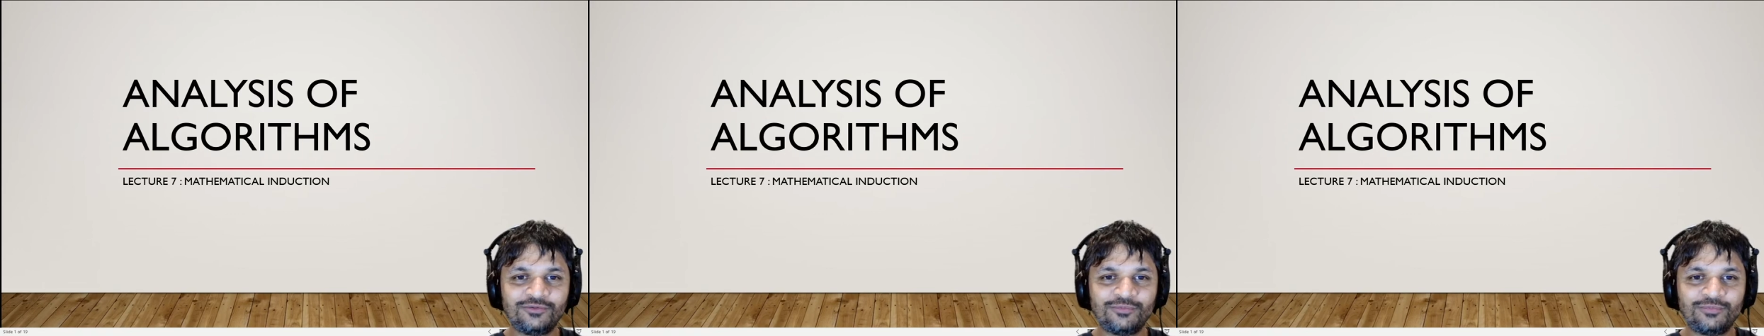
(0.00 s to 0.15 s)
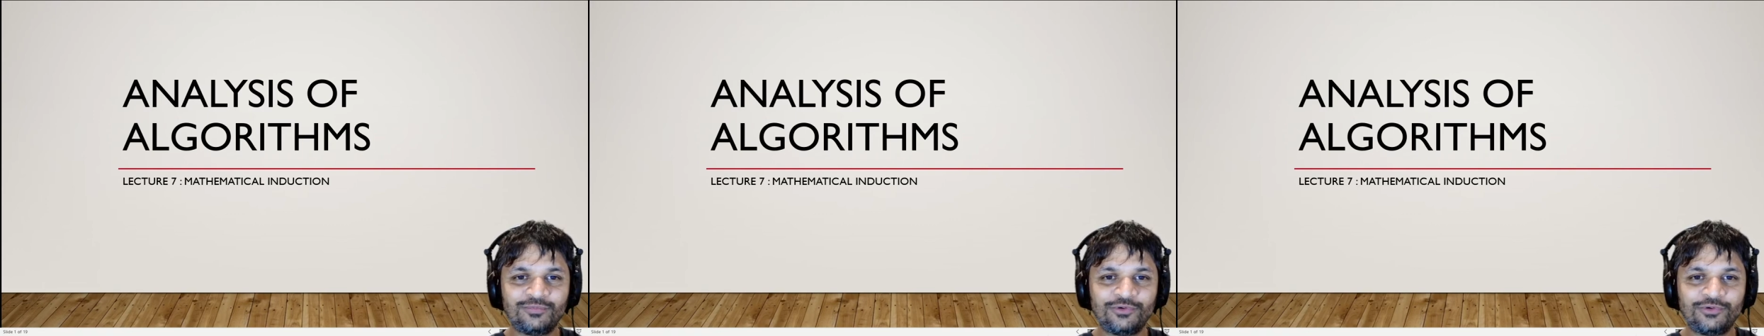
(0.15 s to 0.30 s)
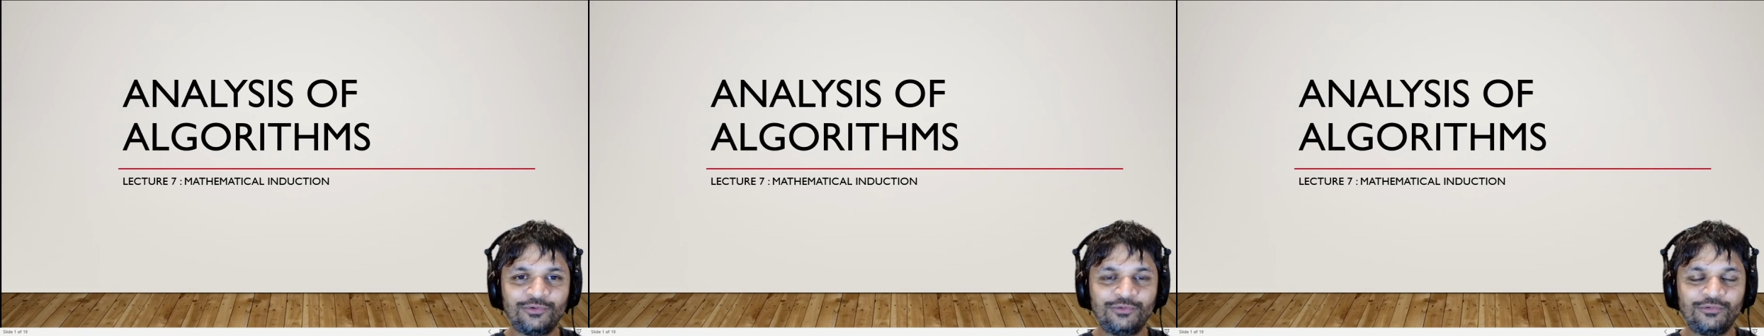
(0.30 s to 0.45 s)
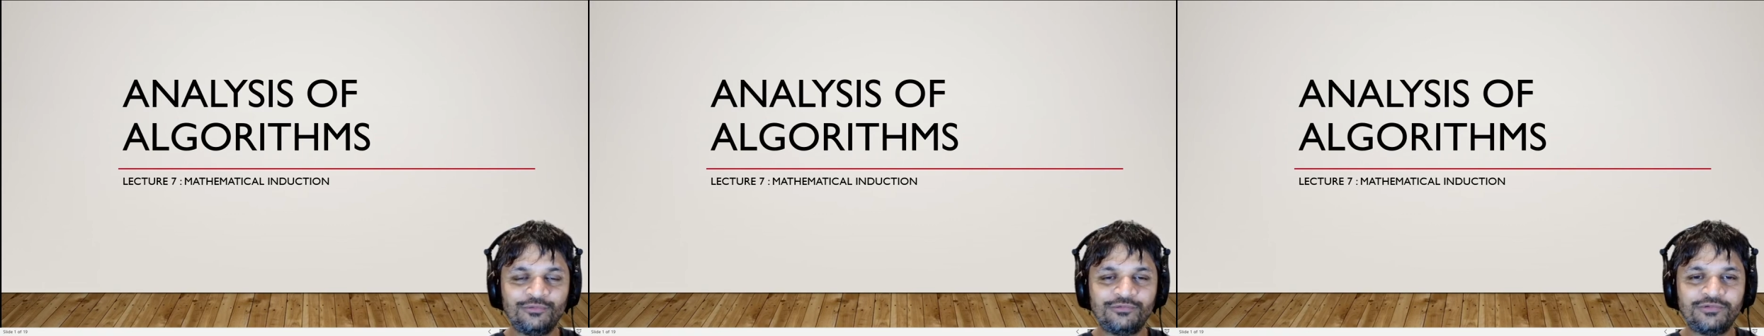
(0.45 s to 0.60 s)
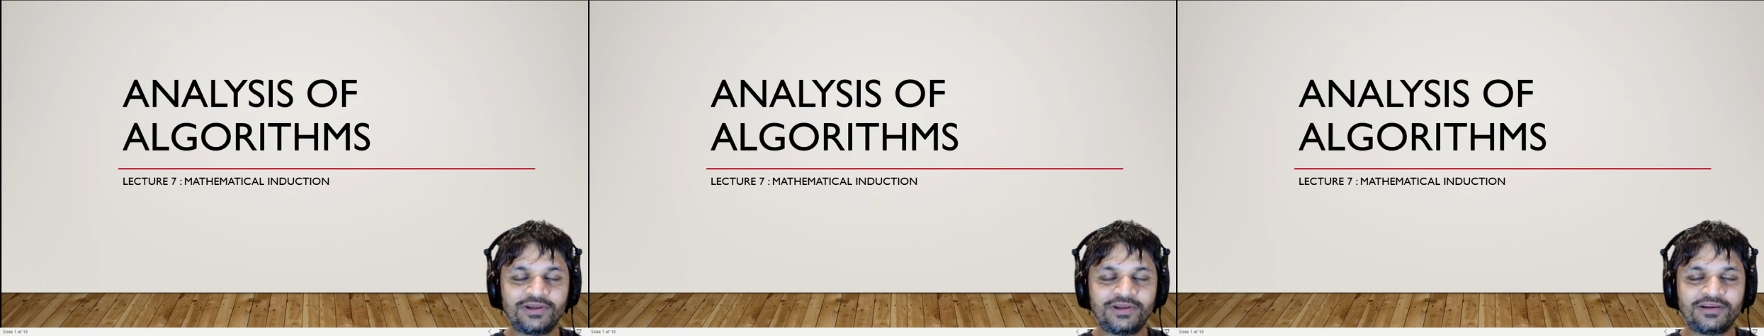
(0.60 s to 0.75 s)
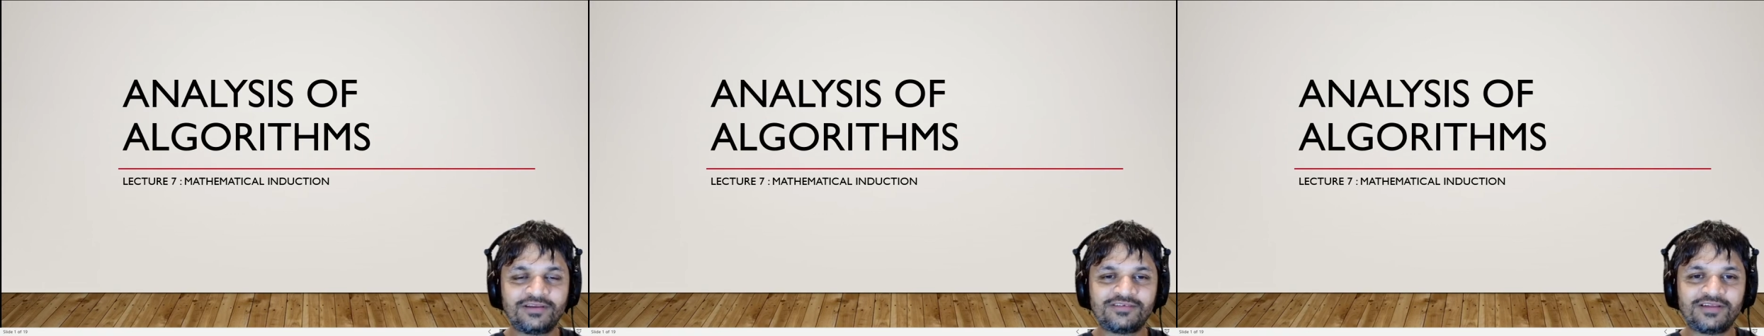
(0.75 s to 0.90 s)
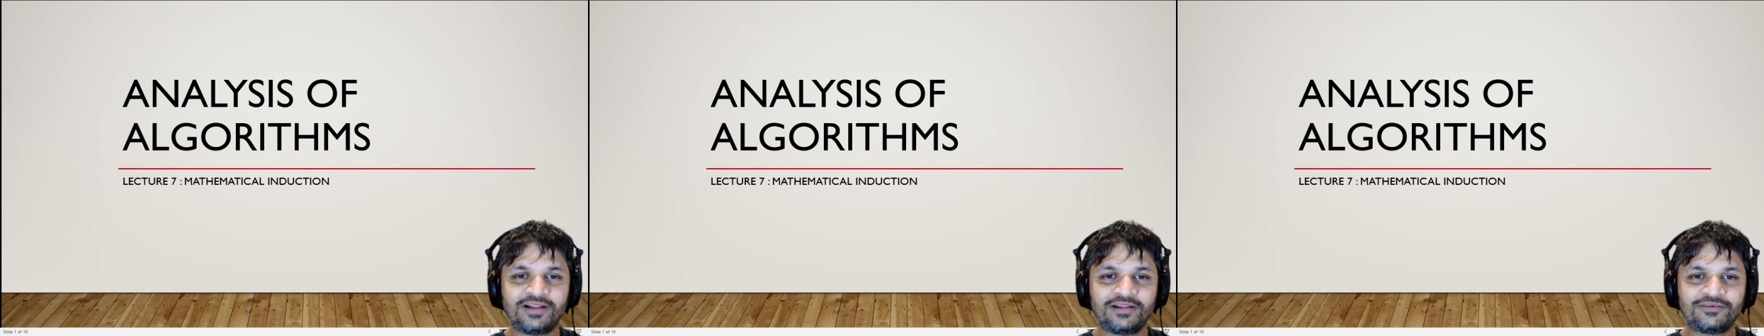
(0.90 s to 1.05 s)
to prove a
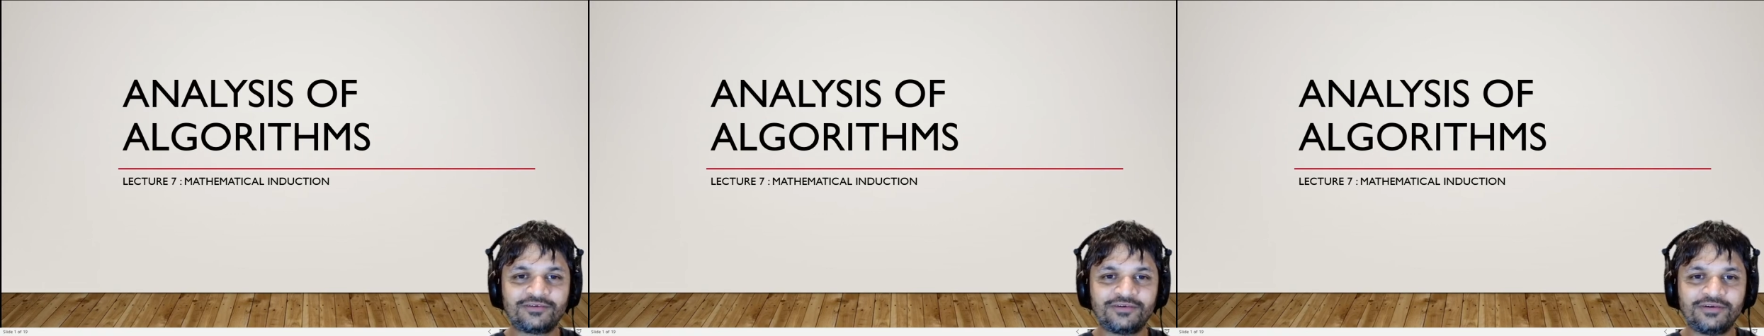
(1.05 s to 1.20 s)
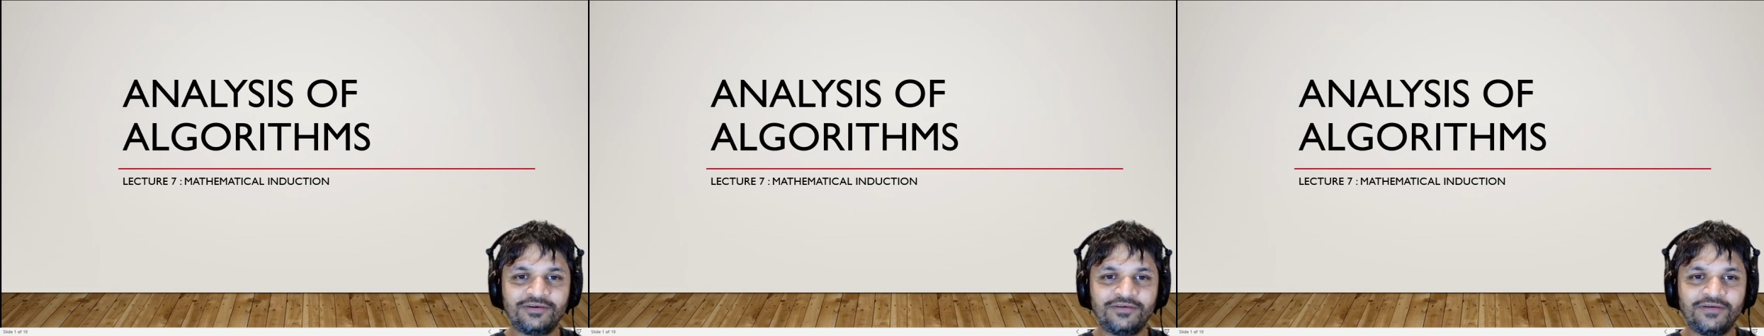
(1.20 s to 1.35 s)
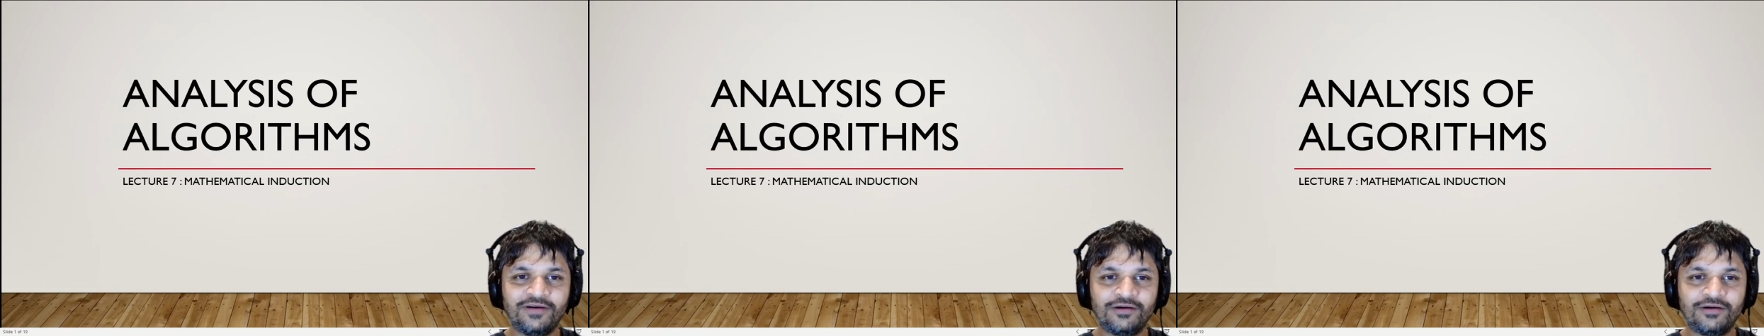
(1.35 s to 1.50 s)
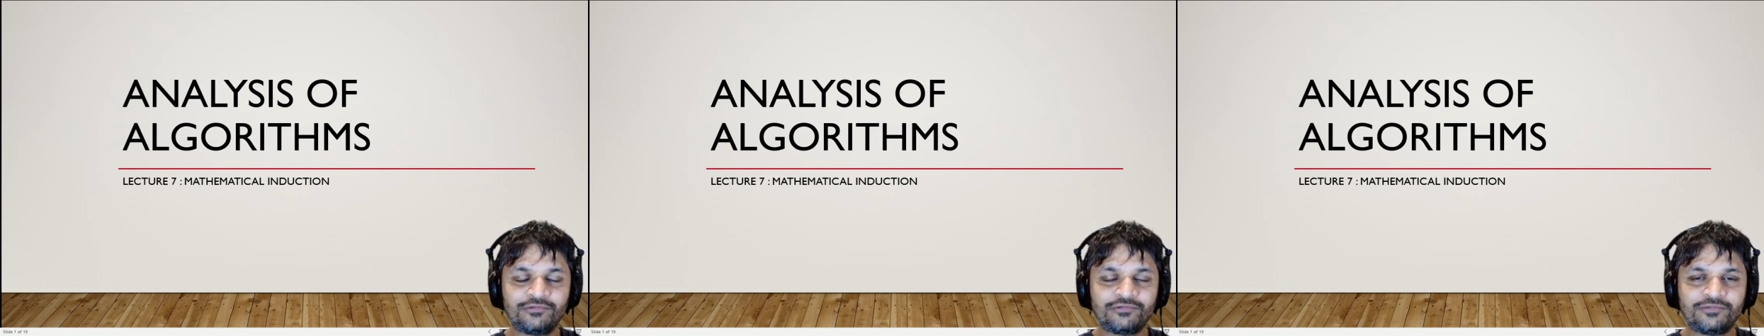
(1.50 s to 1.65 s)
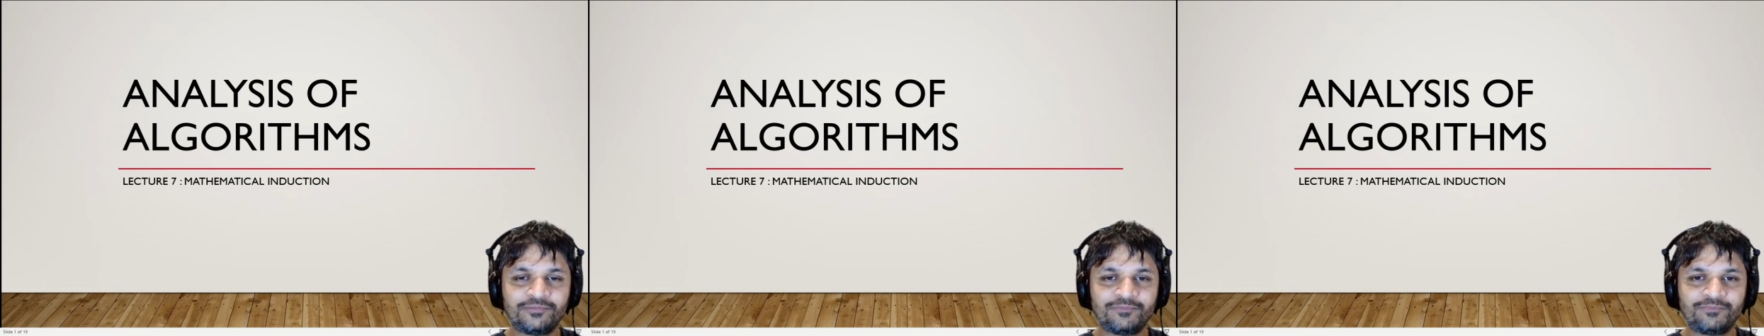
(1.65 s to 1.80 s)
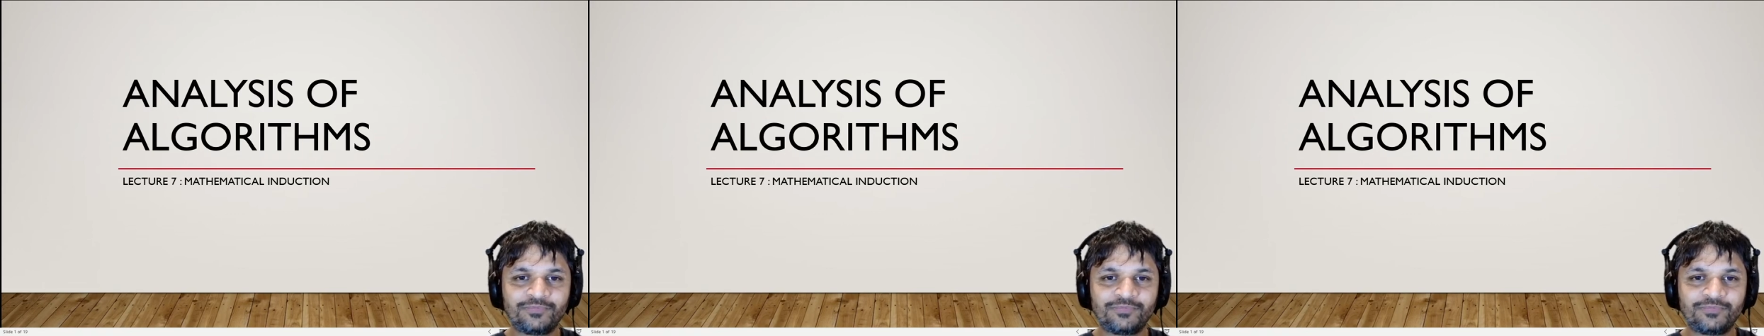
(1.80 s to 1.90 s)
result on a graph.